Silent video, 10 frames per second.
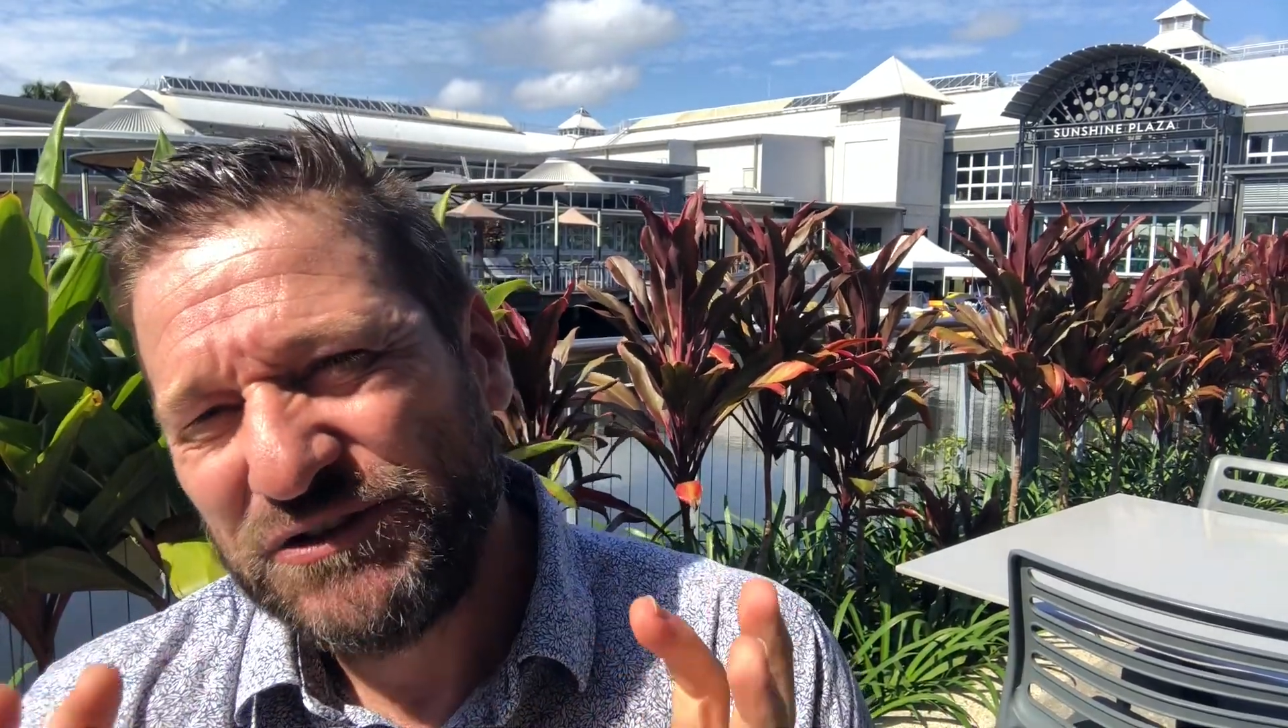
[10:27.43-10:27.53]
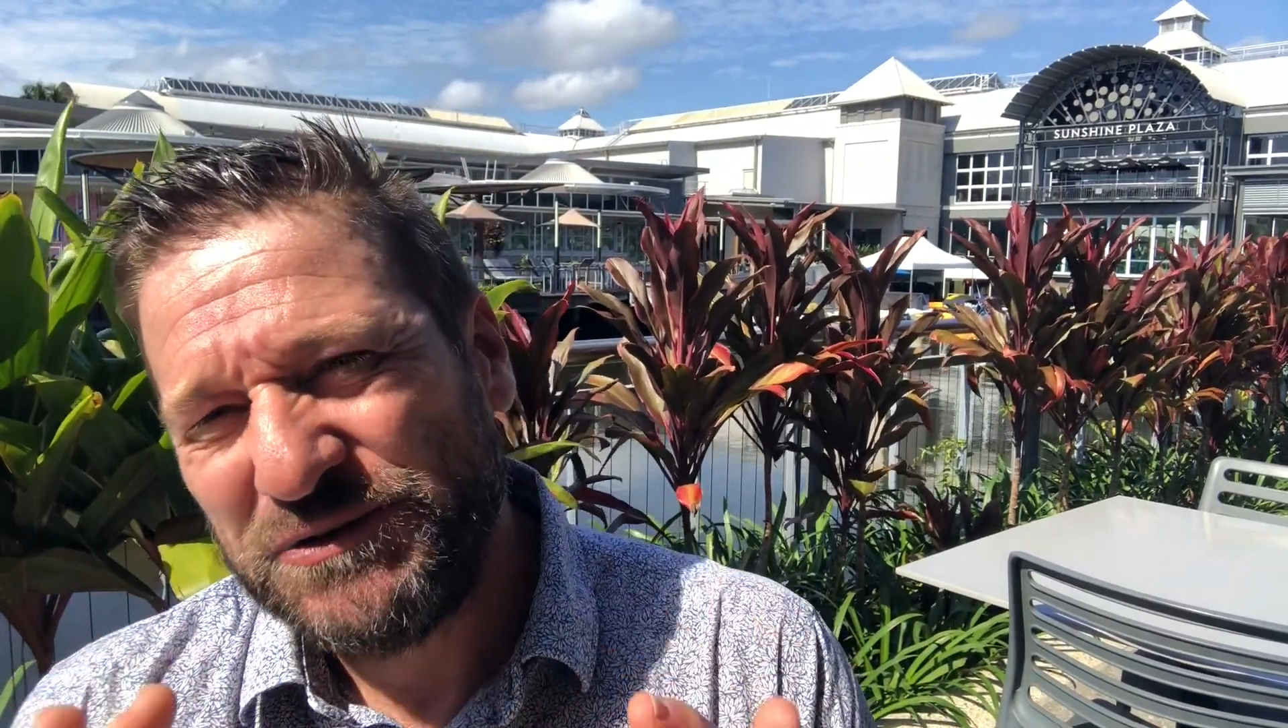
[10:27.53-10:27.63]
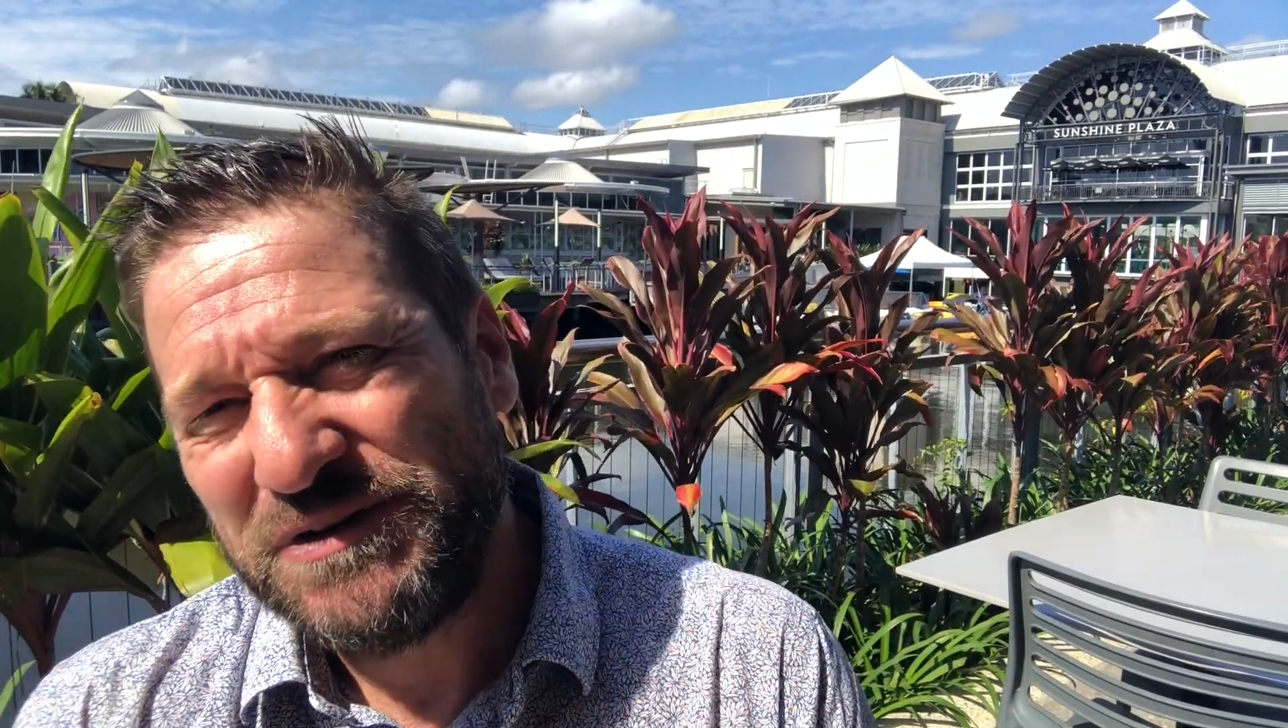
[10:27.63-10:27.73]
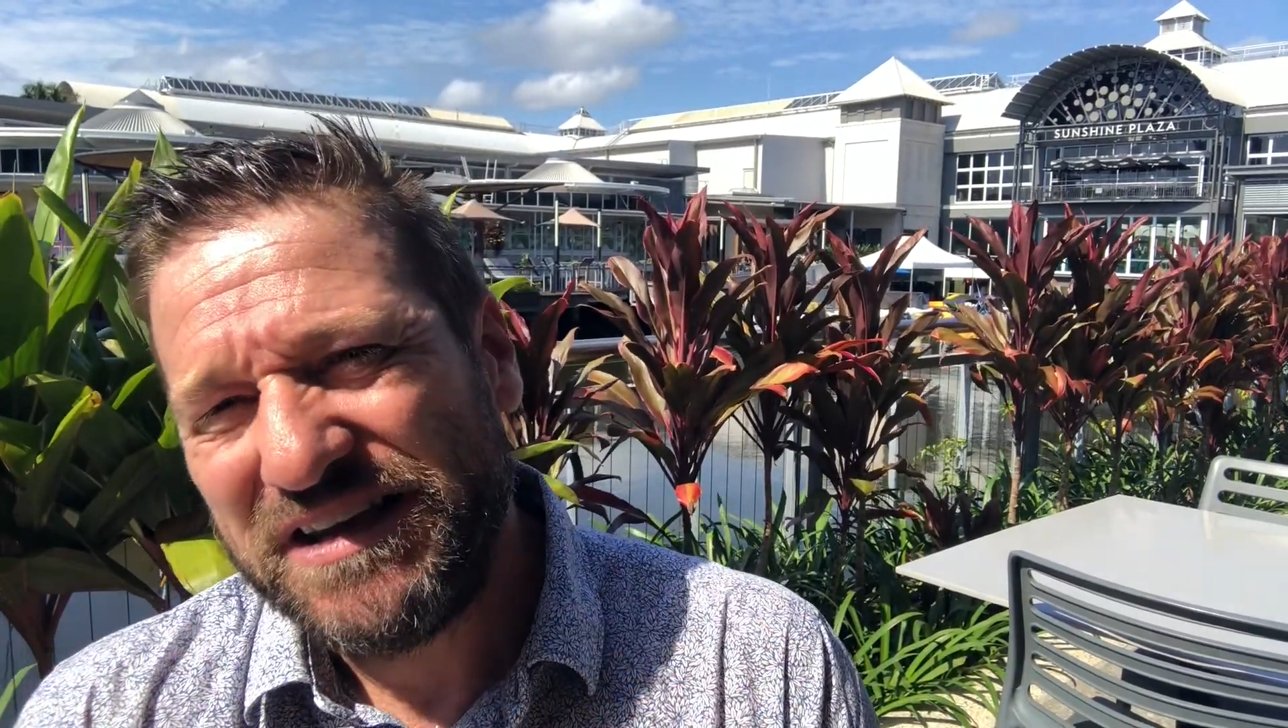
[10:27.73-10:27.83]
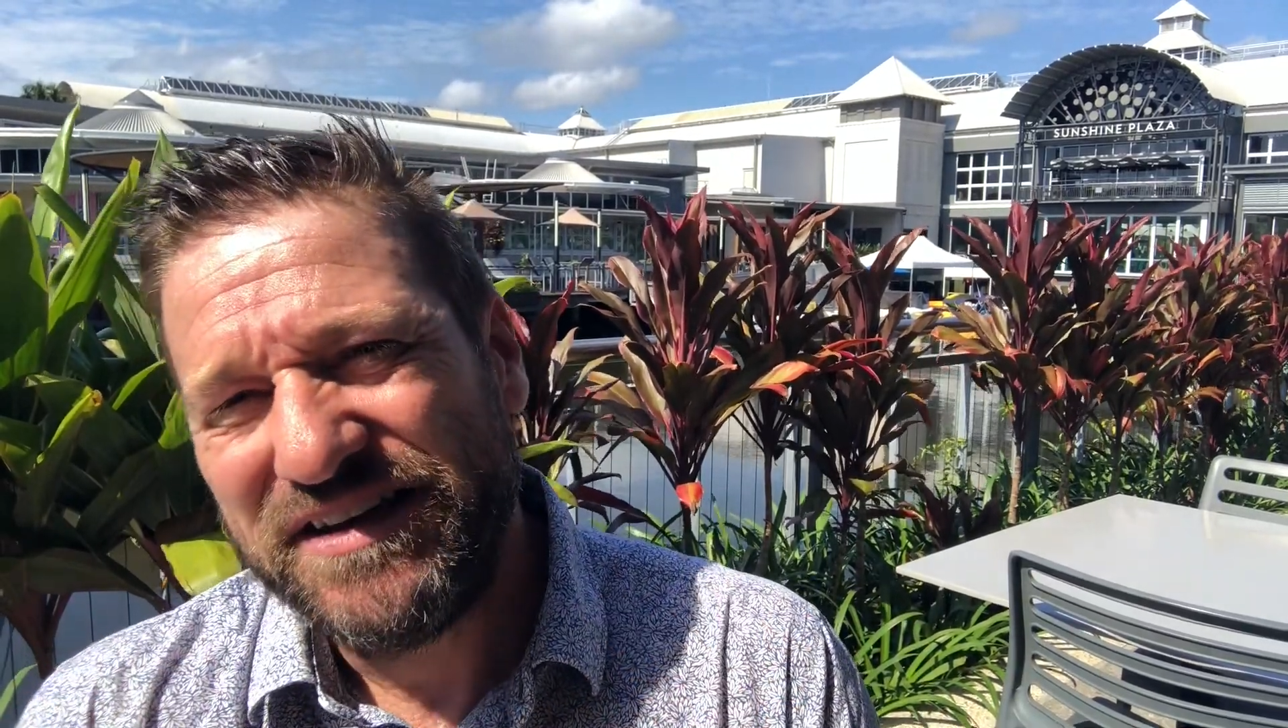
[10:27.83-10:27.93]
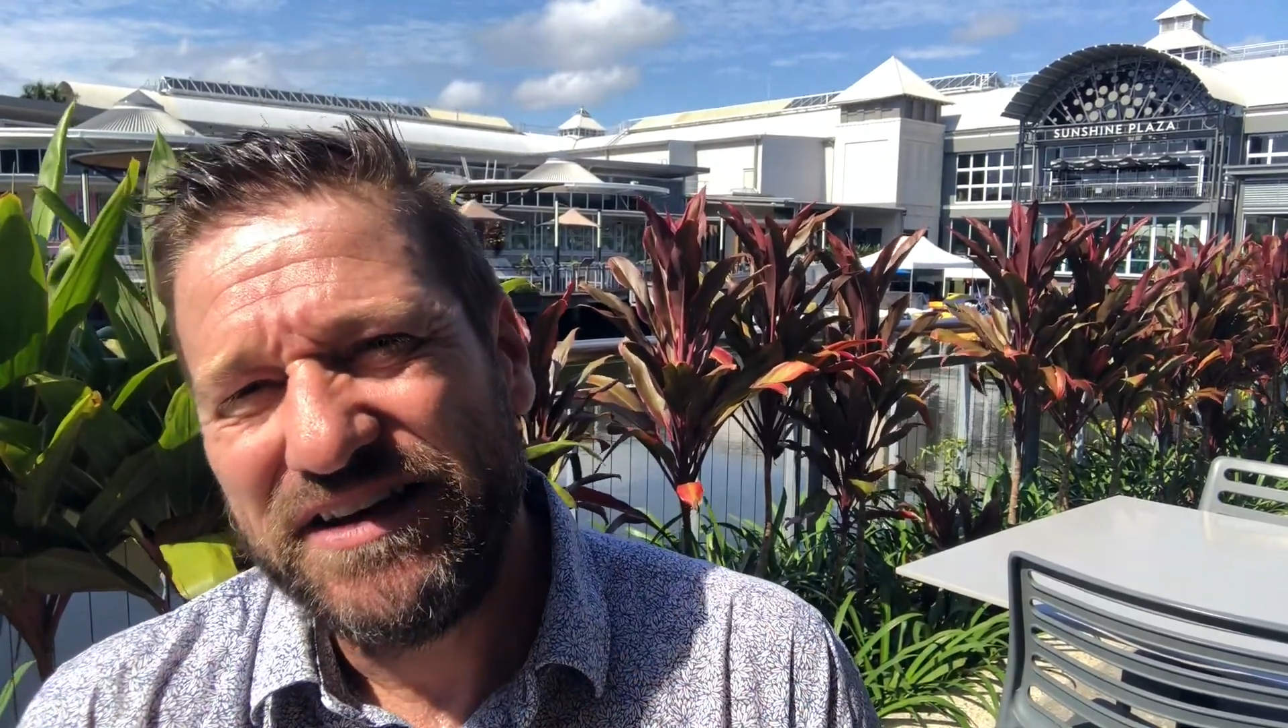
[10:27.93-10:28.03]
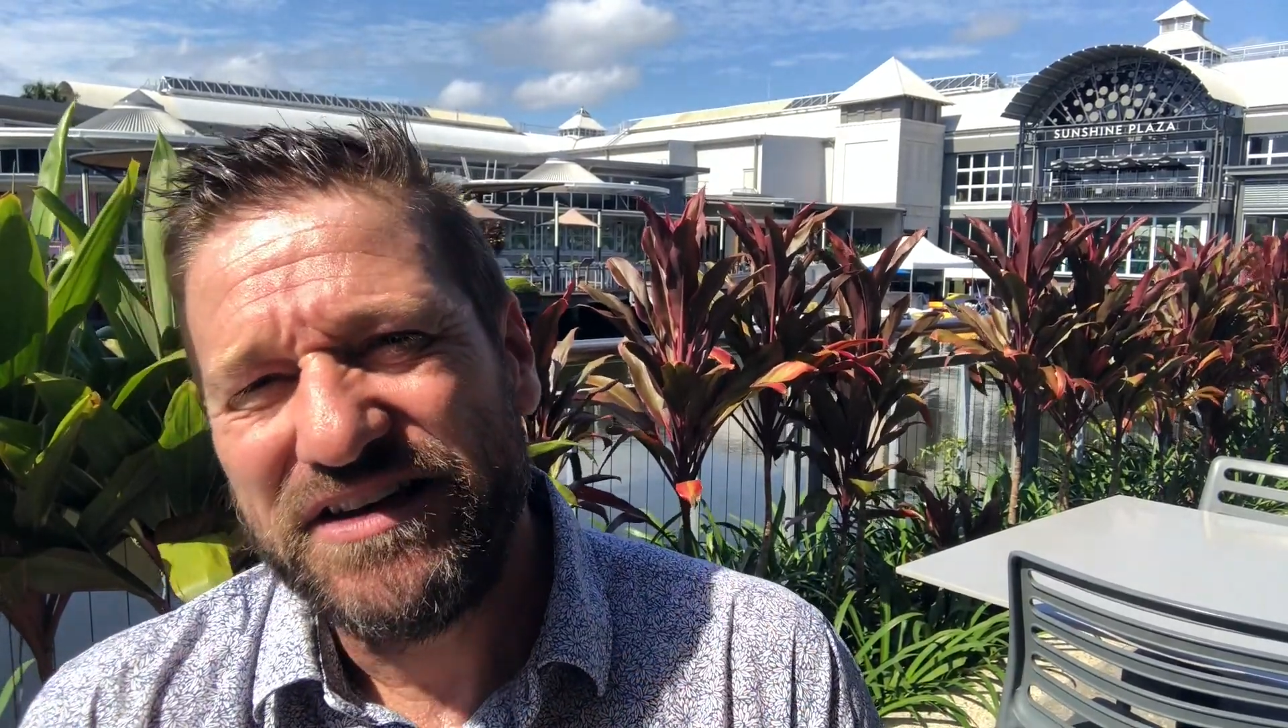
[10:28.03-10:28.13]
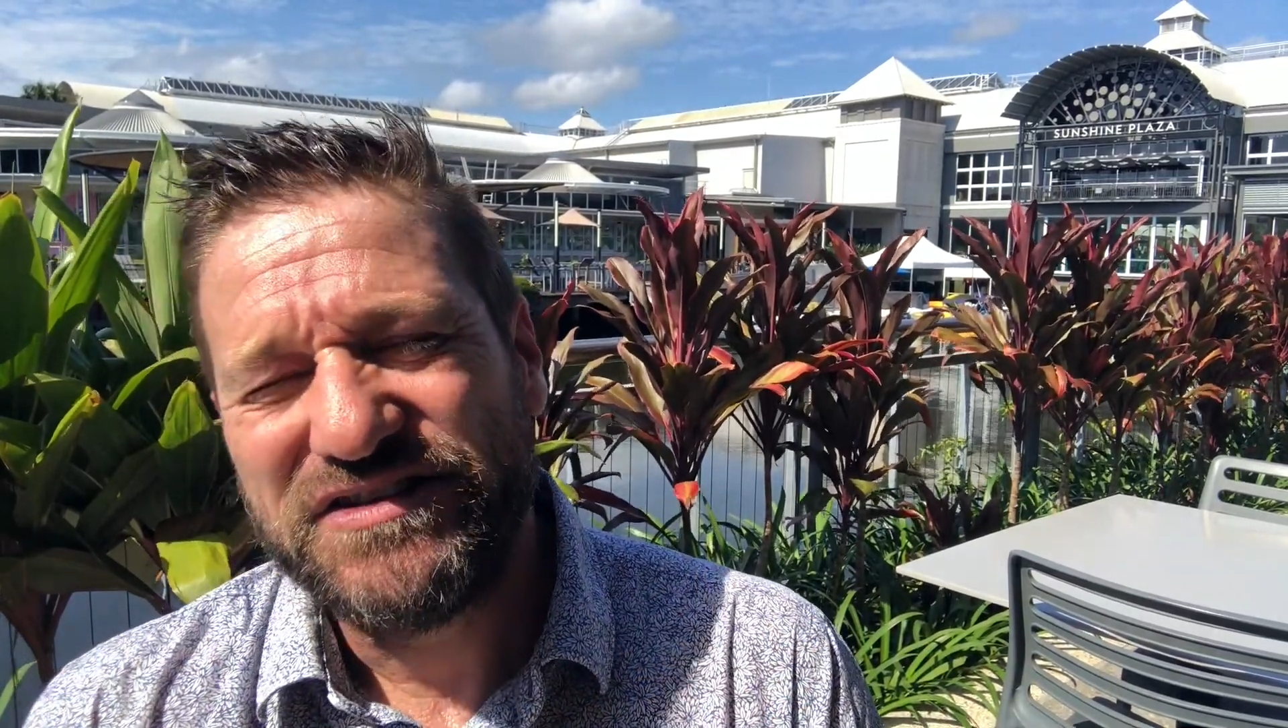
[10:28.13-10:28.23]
2 years,